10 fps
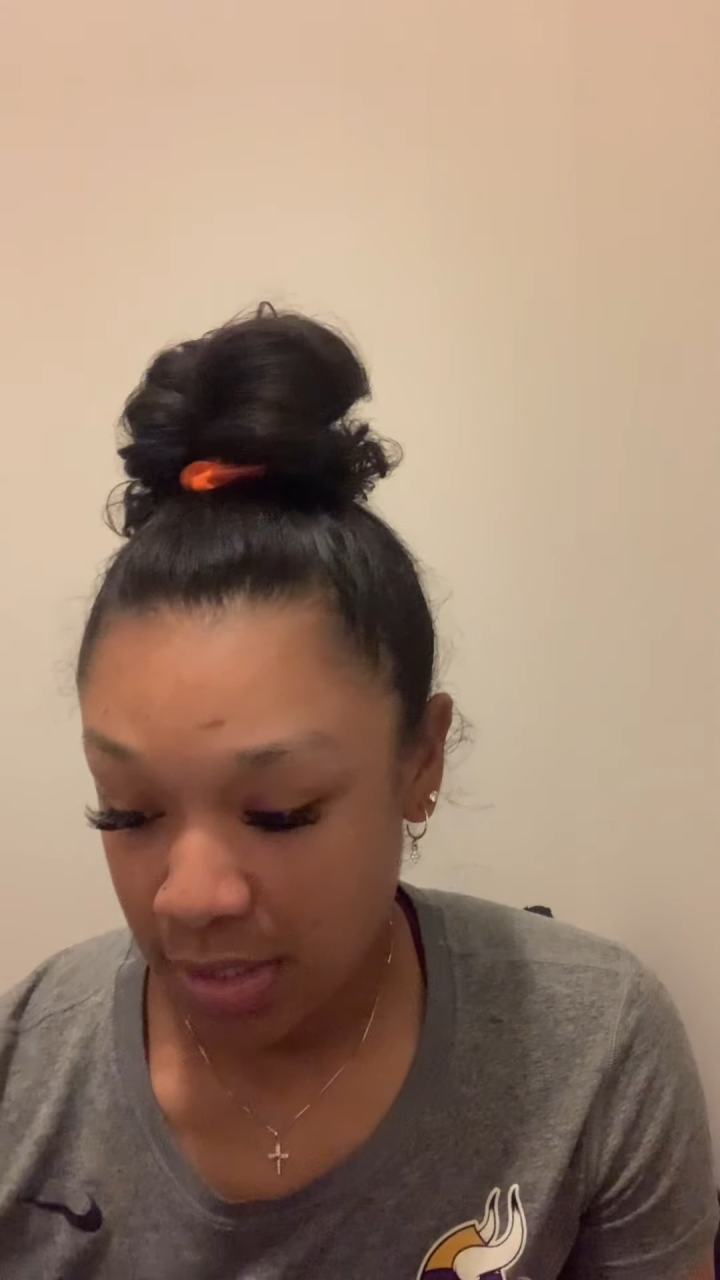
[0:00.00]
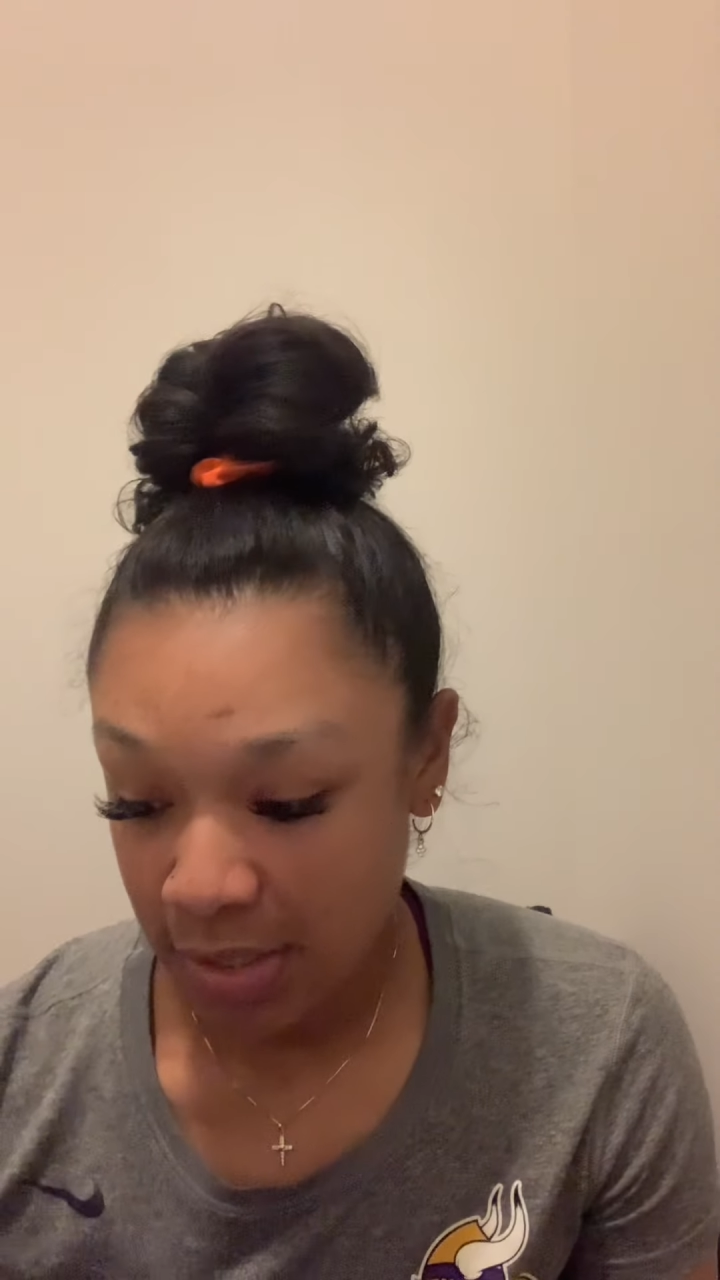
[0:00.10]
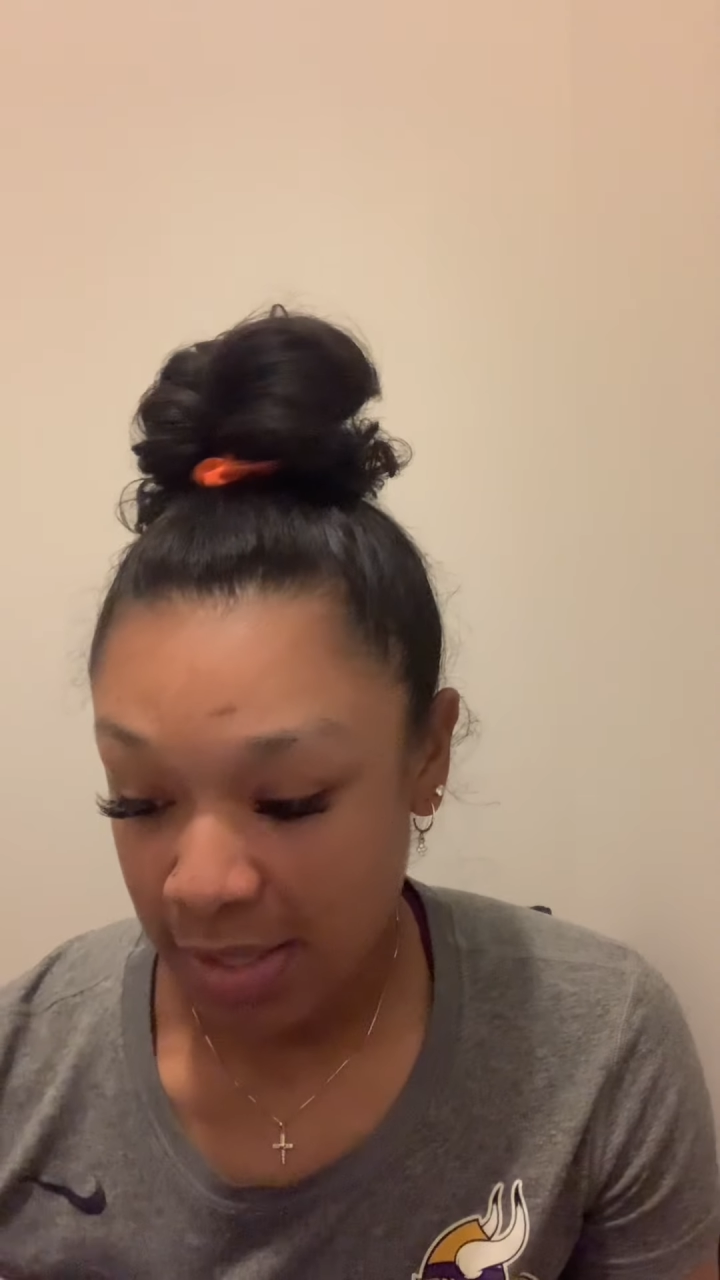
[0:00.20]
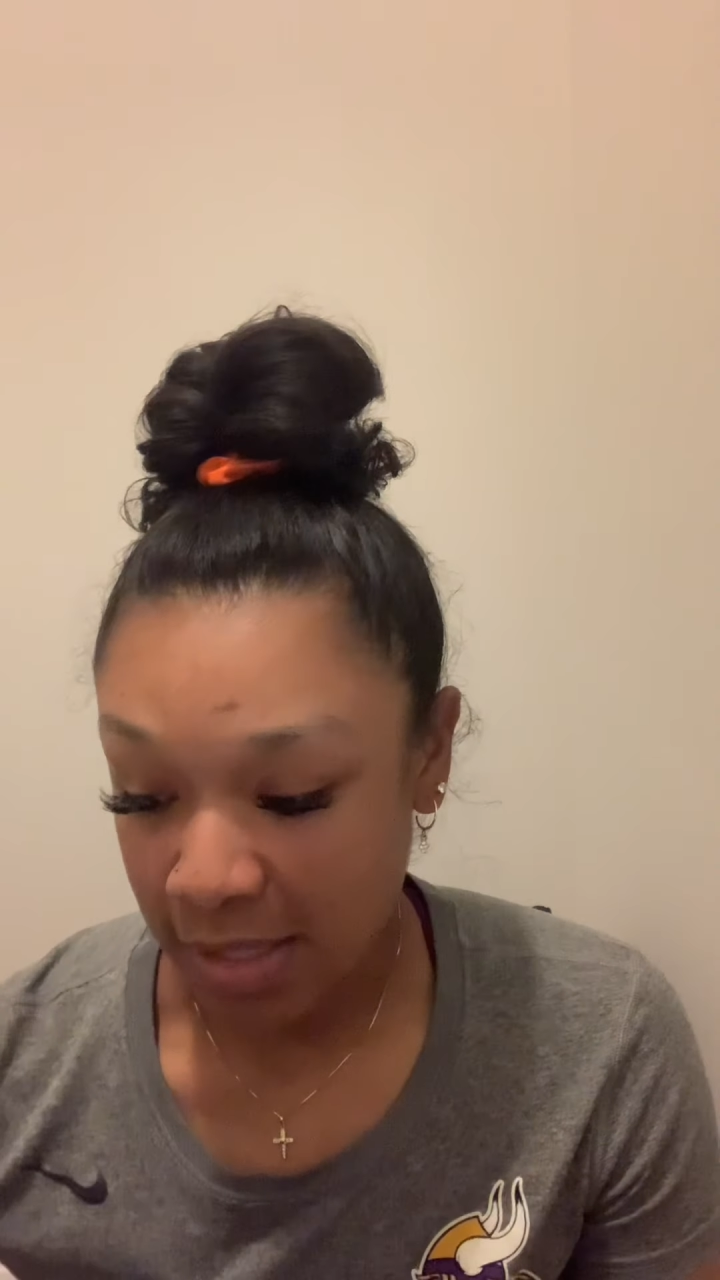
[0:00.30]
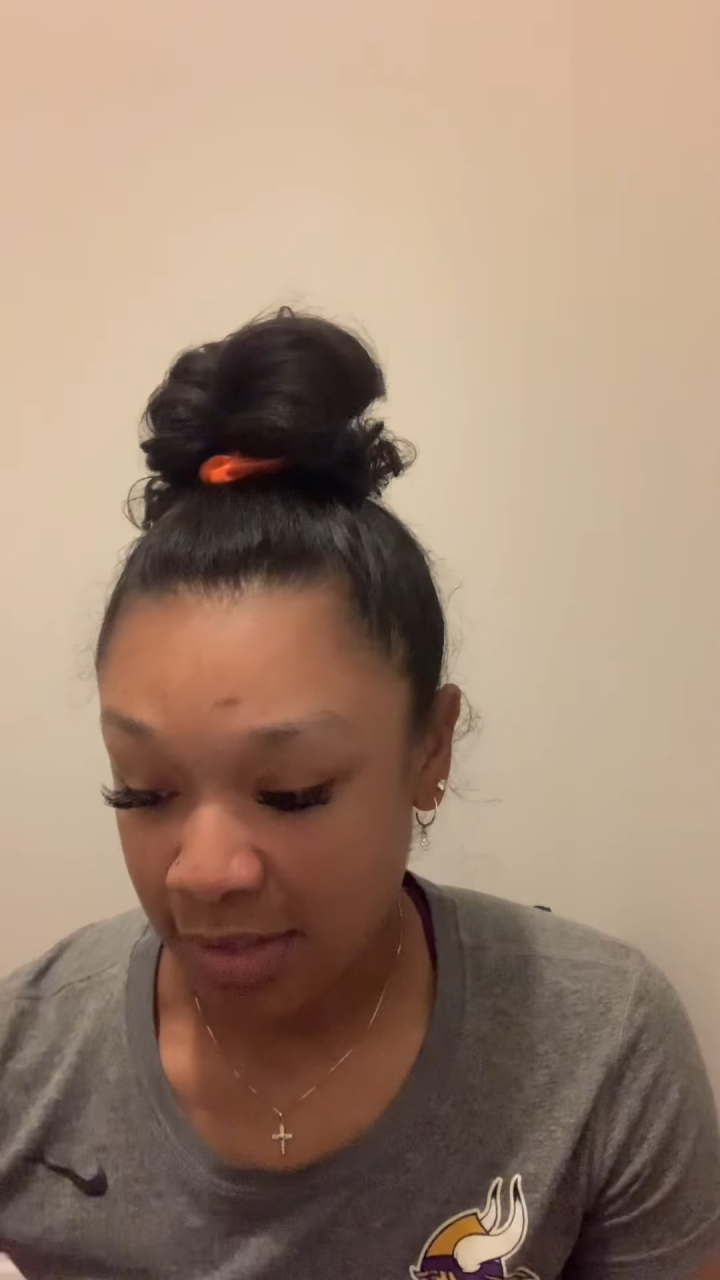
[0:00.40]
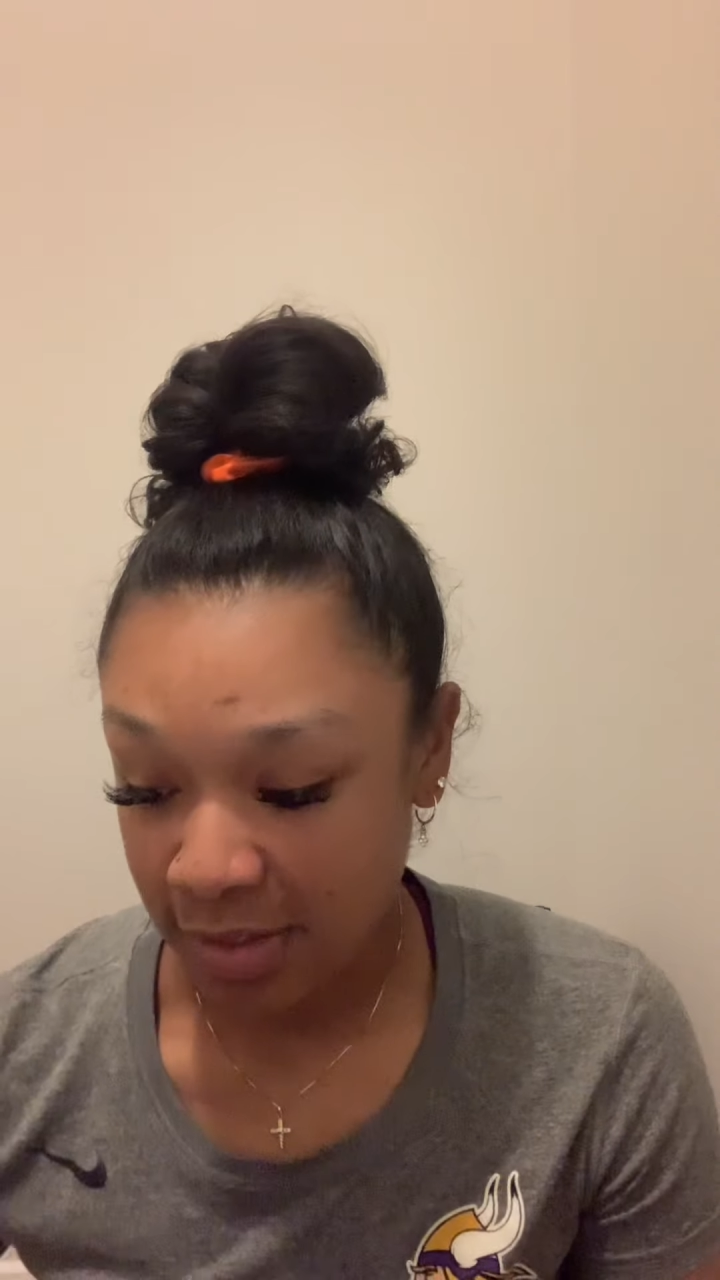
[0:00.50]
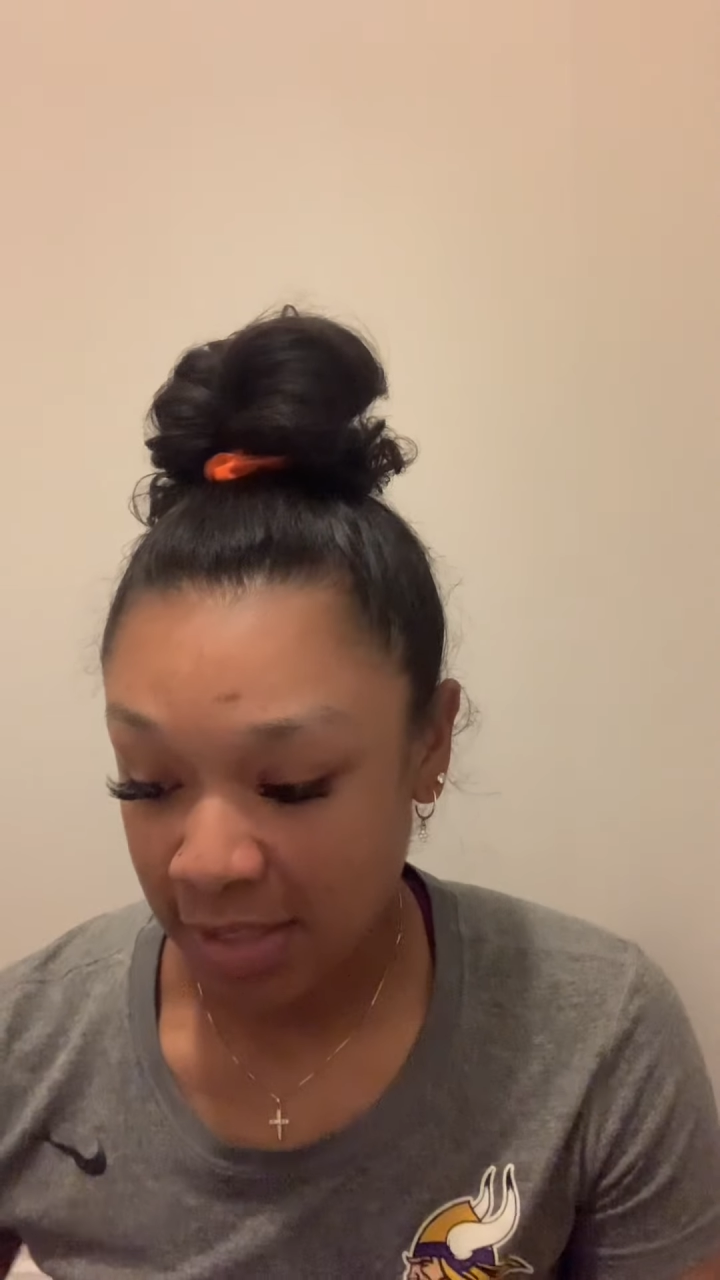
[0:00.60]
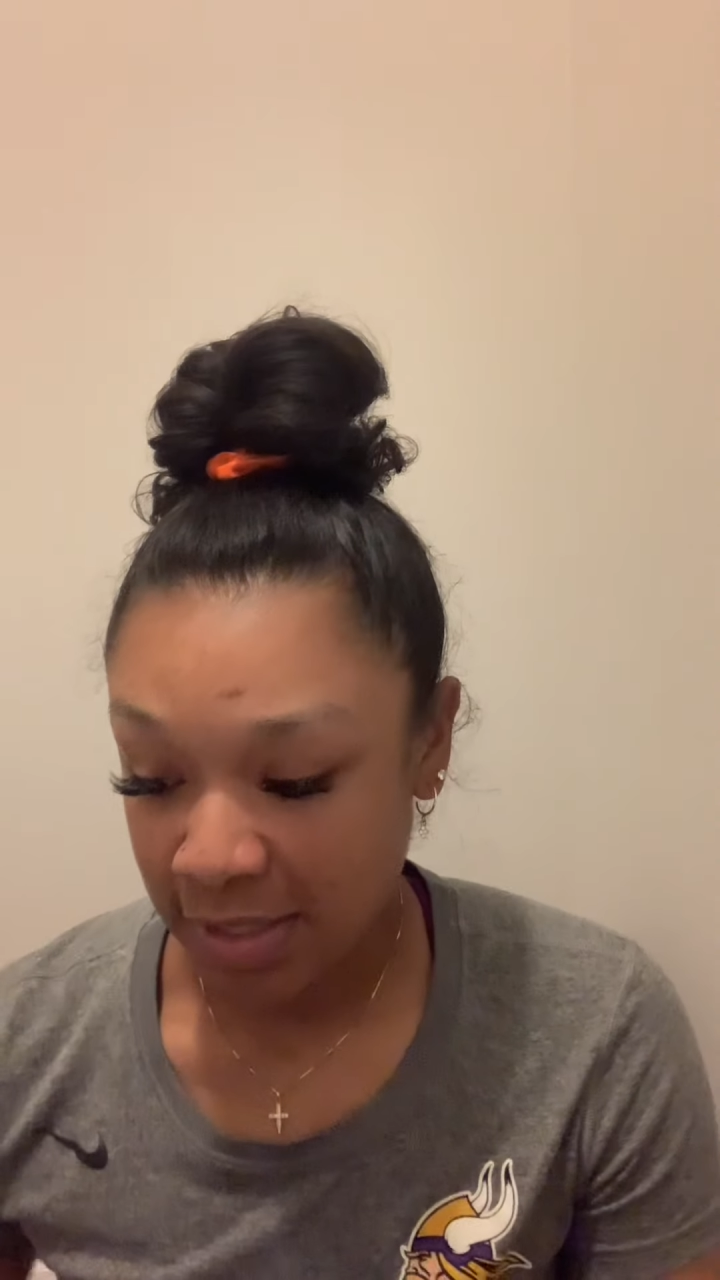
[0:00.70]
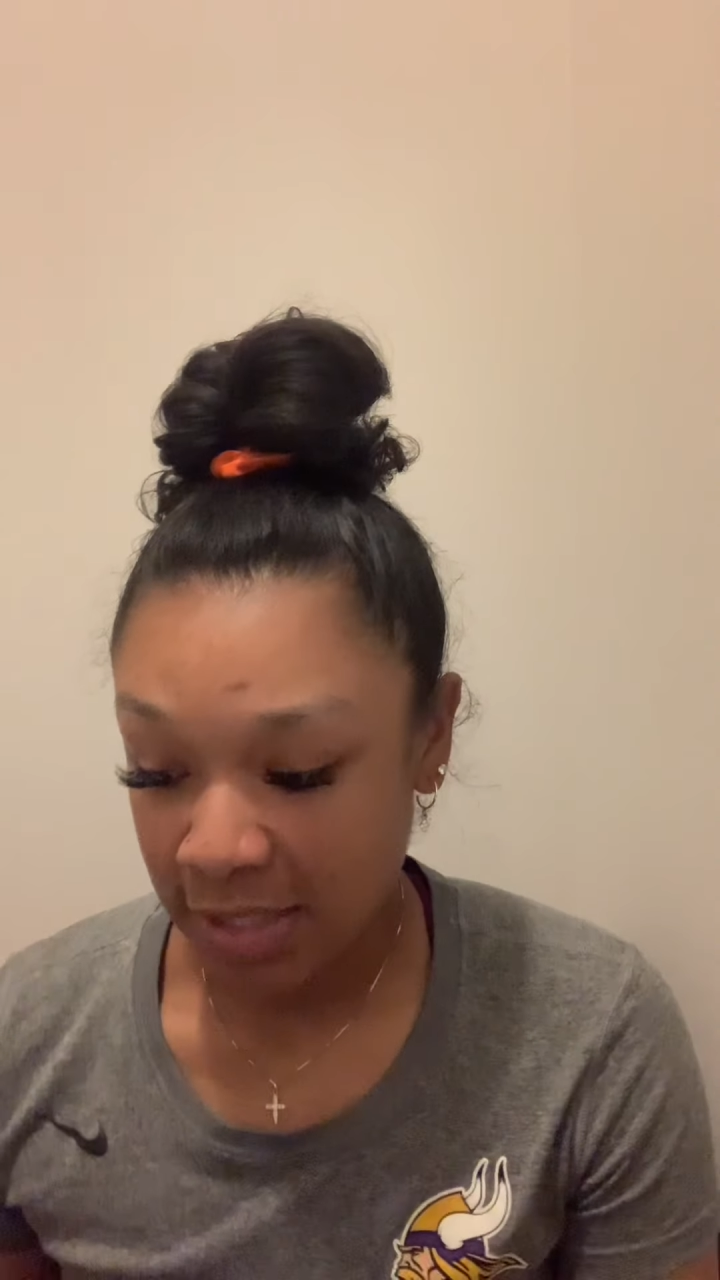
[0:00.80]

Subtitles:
Yeah, the side that